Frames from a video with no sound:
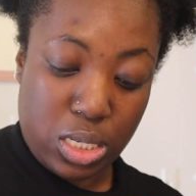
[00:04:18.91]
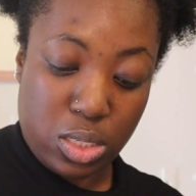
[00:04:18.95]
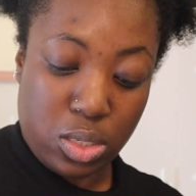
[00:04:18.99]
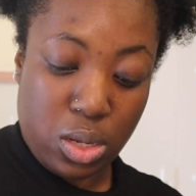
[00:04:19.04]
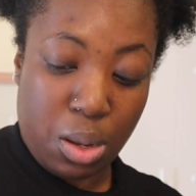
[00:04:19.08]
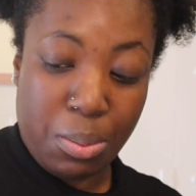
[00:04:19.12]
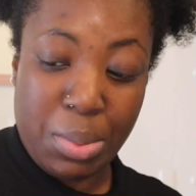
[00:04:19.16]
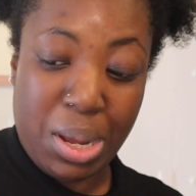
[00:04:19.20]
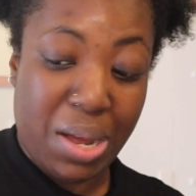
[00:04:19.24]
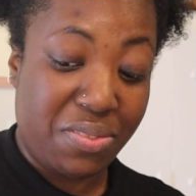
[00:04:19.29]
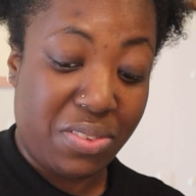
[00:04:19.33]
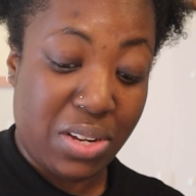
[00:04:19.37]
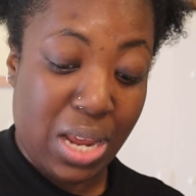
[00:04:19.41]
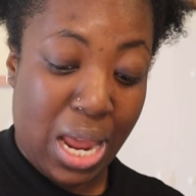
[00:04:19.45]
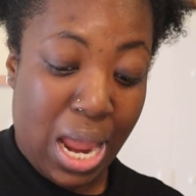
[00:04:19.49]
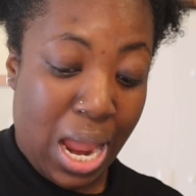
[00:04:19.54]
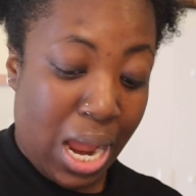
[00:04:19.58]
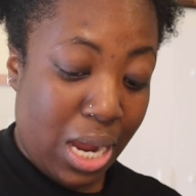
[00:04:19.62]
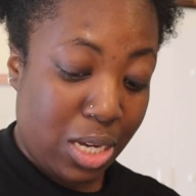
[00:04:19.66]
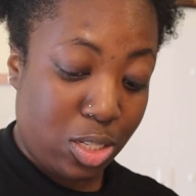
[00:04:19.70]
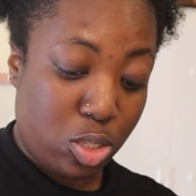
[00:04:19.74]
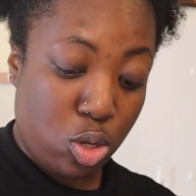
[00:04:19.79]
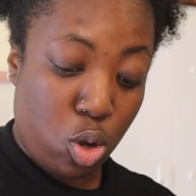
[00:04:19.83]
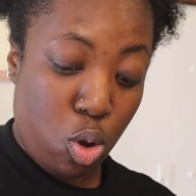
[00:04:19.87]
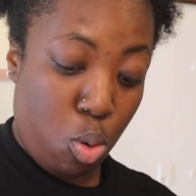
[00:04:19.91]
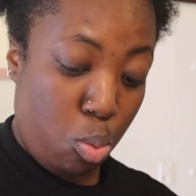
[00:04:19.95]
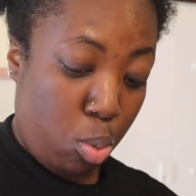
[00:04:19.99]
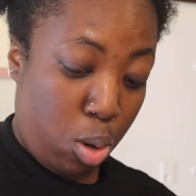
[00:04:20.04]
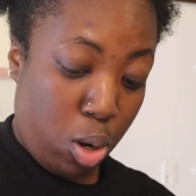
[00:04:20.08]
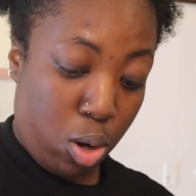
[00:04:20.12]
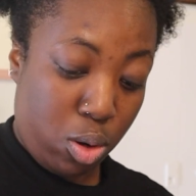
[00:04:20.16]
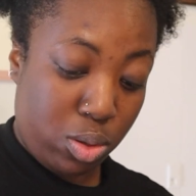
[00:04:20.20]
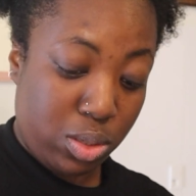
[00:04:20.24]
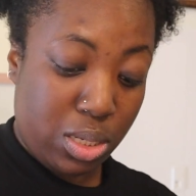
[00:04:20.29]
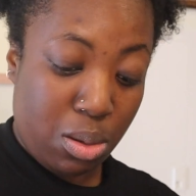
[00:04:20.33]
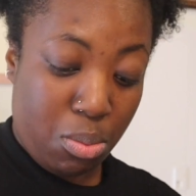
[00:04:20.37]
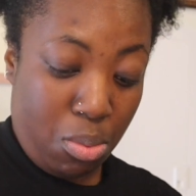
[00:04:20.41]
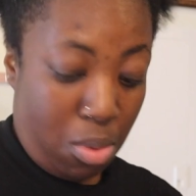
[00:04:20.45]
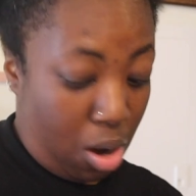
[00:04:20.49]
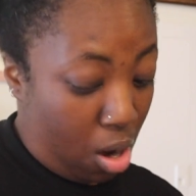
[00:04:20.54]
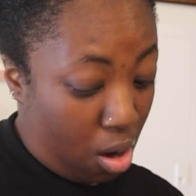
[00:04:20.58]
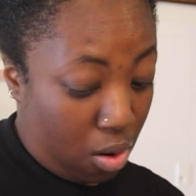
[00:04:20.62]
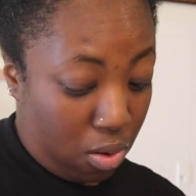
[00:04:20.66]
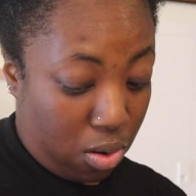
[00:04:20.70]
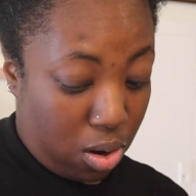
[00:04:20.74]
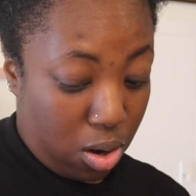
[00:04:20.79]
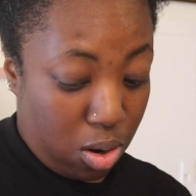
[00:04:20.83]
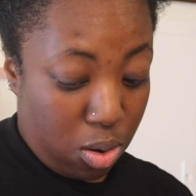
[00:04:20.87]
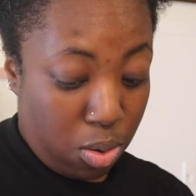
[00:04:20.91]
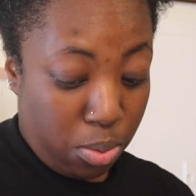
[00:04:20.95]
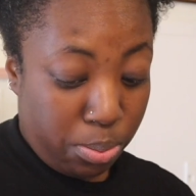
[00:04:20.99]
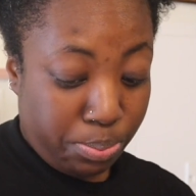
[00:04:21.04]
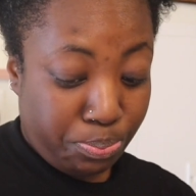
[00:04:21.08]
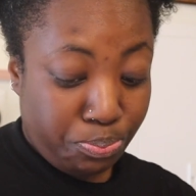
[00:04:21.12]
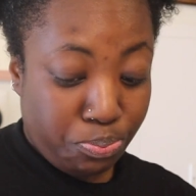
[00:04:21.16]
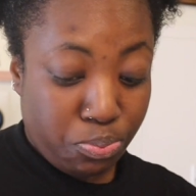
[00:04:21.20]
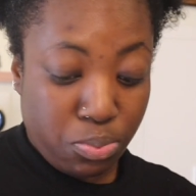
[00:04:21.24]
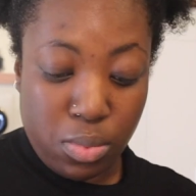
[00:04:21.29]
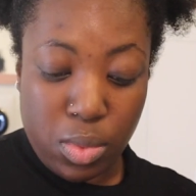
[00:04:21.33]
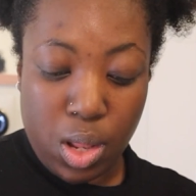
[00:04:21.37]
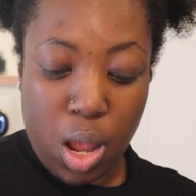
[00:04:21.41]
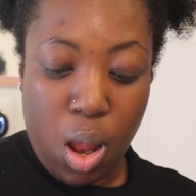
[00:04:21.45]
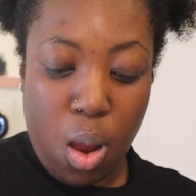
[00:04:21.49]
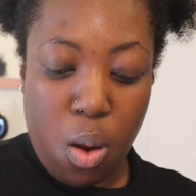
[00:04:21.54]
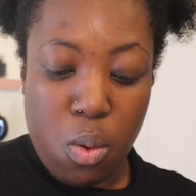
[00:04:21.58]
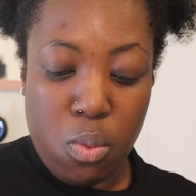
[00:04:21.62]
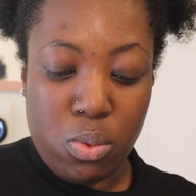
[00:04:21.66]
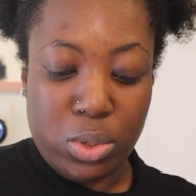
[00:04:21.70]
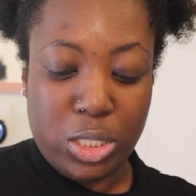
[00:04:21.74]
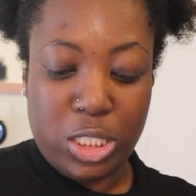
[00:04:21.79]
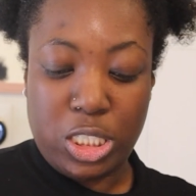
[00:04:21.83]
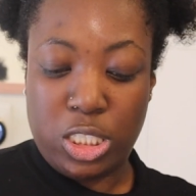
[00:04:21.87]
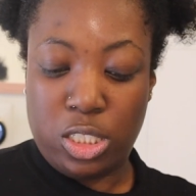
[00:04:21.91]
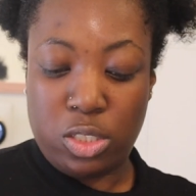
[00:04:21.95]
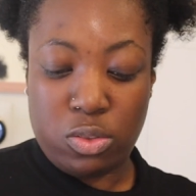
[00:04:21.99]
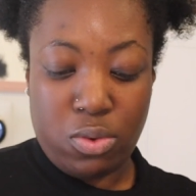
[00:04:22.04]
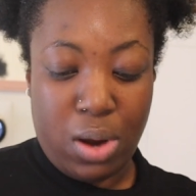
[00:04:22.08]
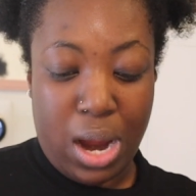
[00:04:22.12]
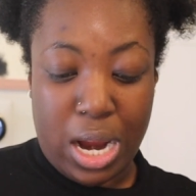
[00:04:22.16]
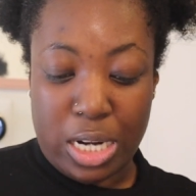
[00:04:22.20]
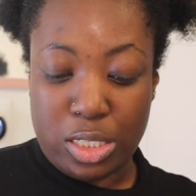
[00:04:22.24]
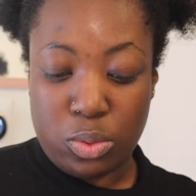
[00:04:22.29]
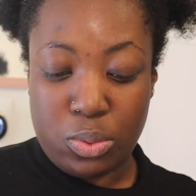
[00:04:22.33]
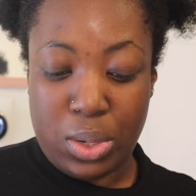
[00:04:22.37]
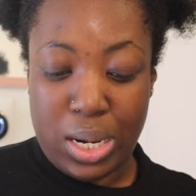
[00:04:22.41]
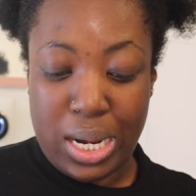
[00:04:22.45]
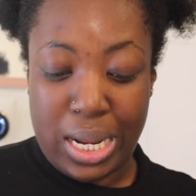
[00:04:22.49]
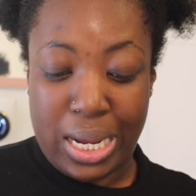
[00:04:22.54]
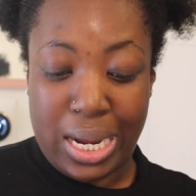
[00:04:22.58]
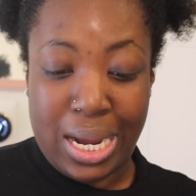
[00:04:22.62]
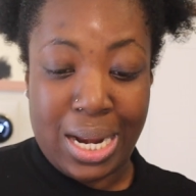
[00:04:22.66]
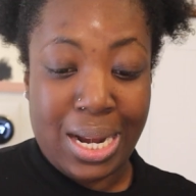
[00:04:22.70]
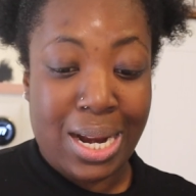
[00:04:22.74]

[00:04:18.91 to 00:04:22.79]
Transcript: So I'm going to have to ask homegirl tomorrow when she's graduating.